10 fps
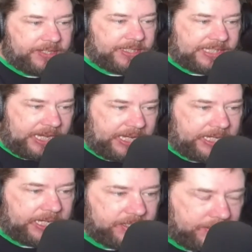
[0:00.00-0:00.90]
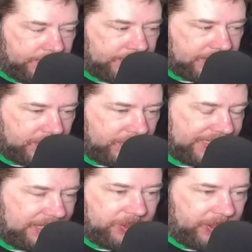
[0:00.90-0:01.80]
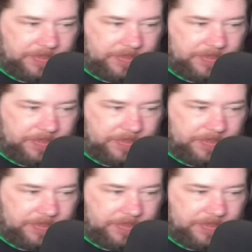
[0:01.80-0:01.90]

It's Canadian news, so similar to